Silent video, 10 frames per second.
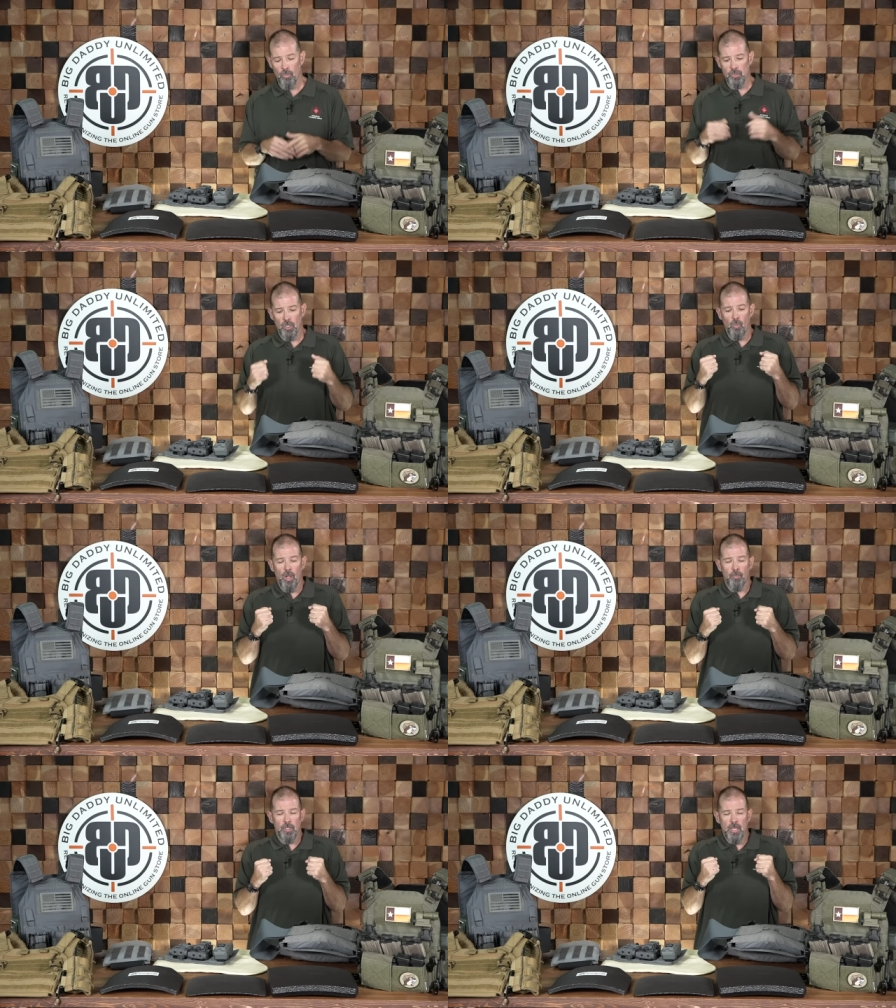We're so
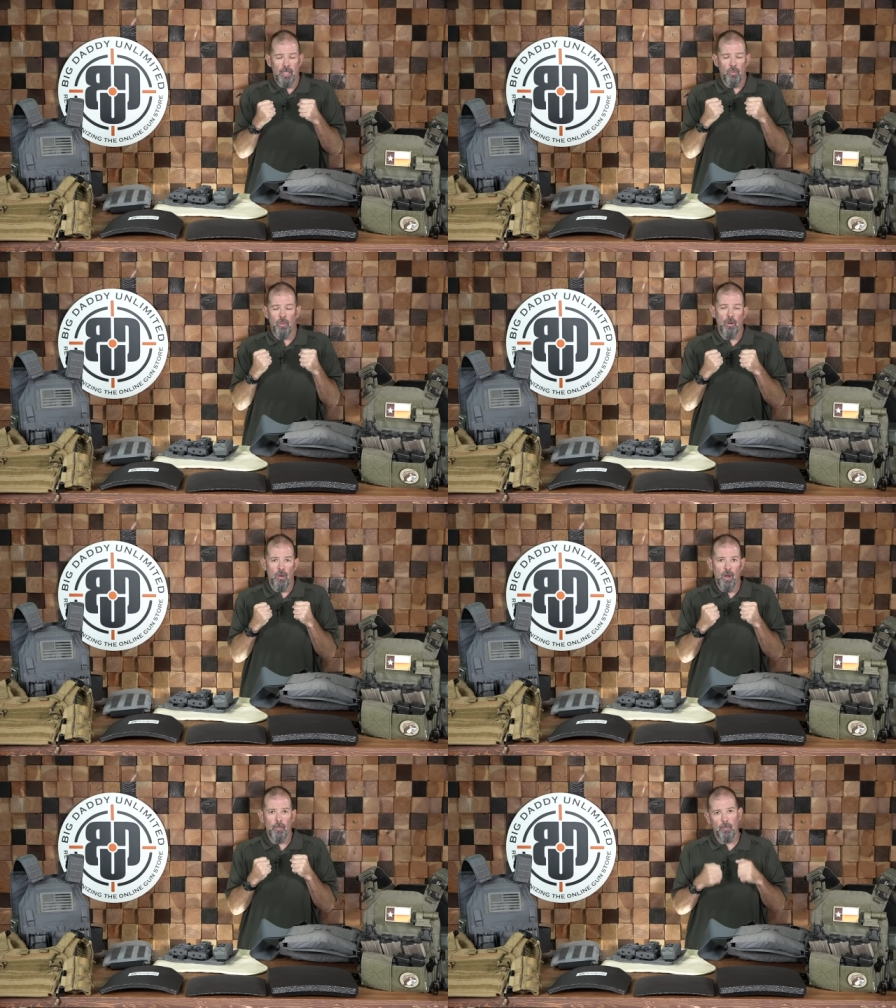well protected with our
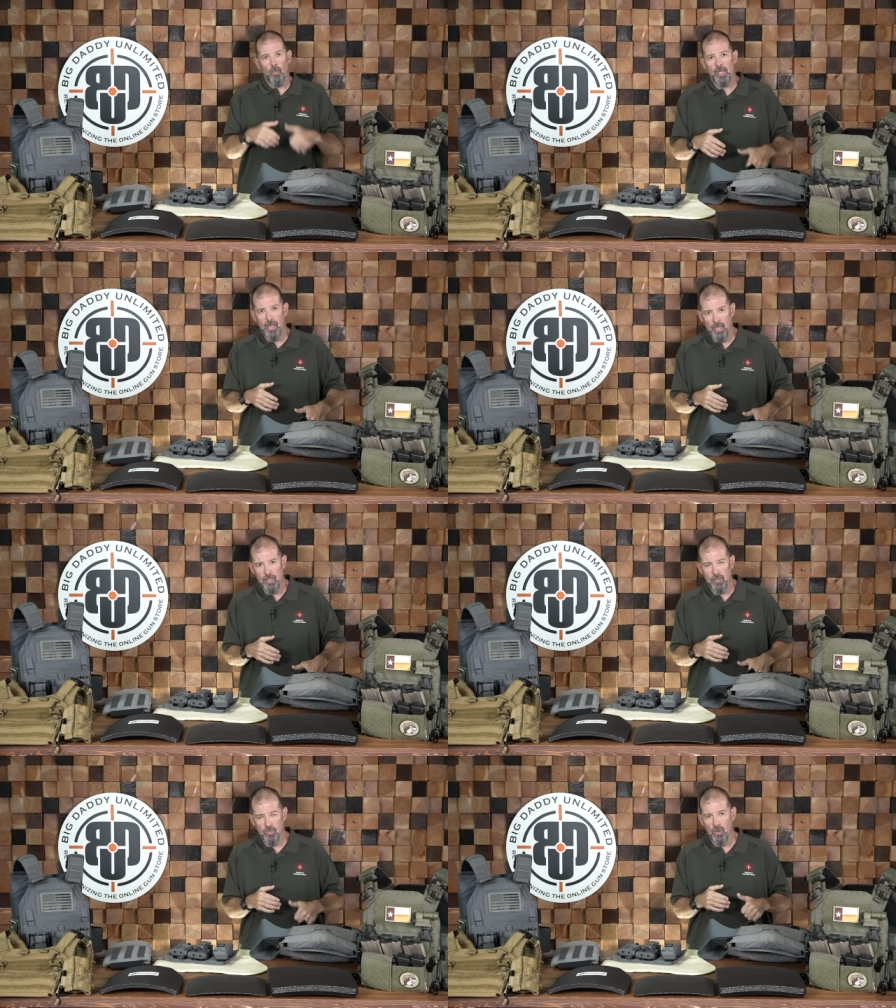armor, but we can't
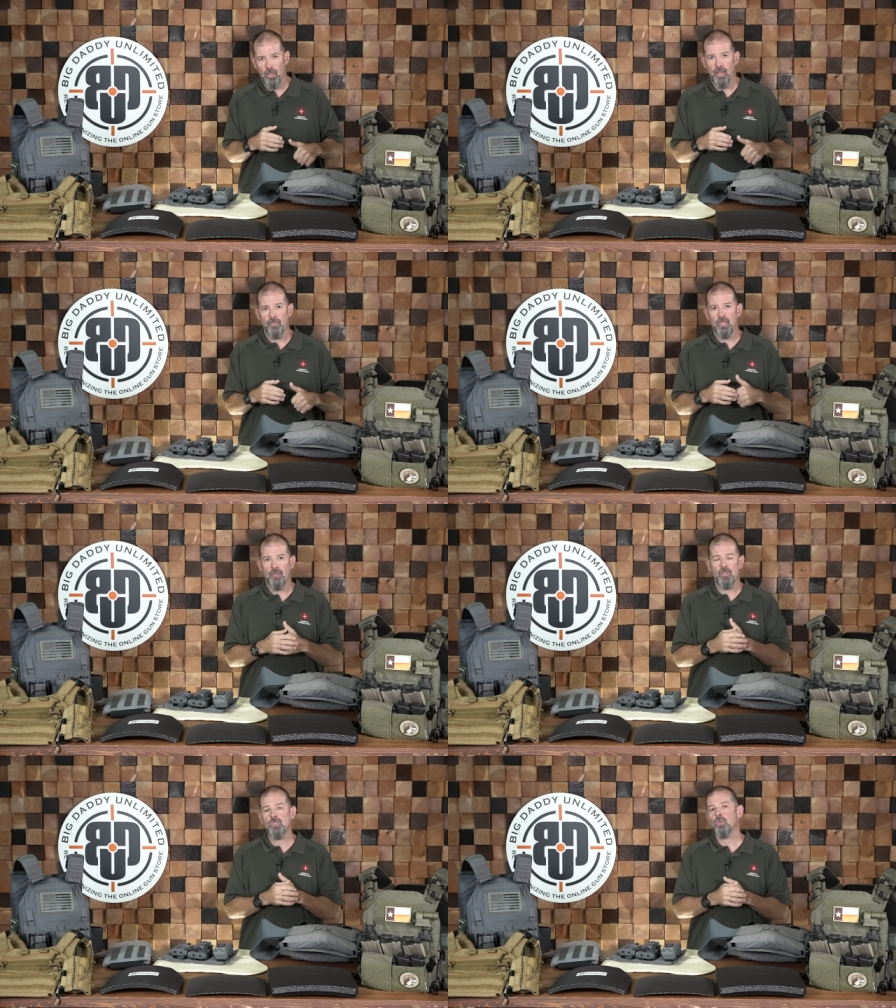get to our
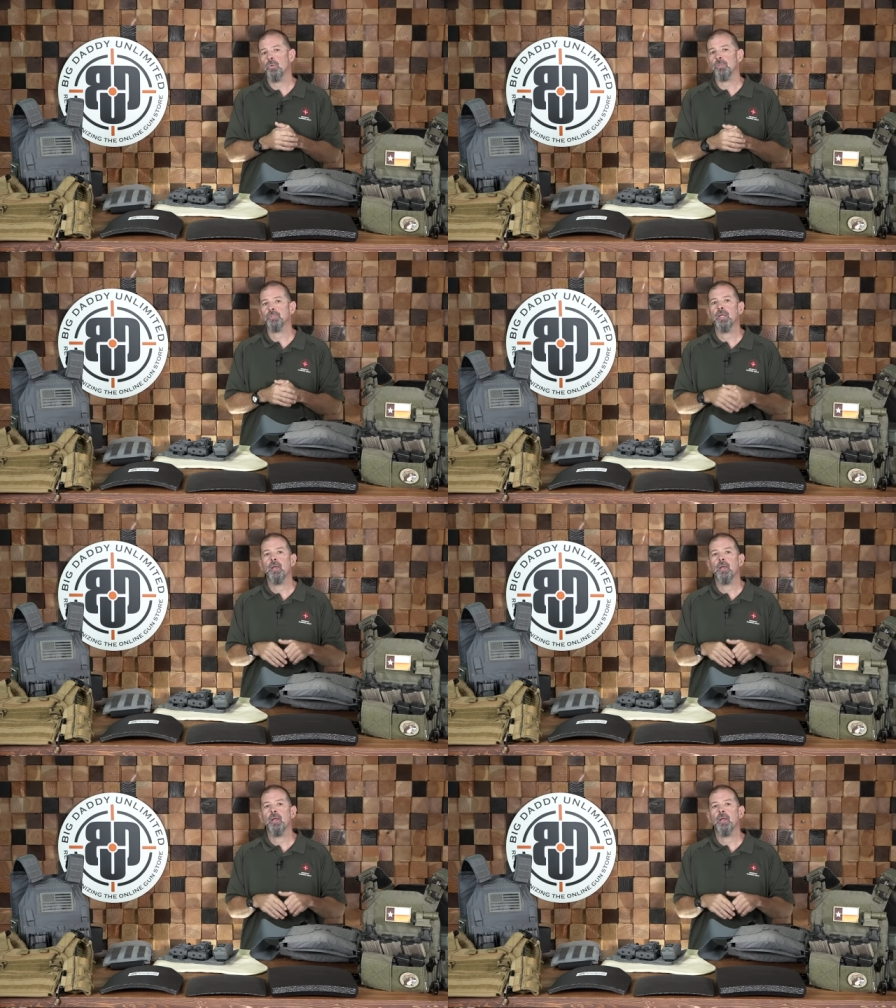life-saving tools.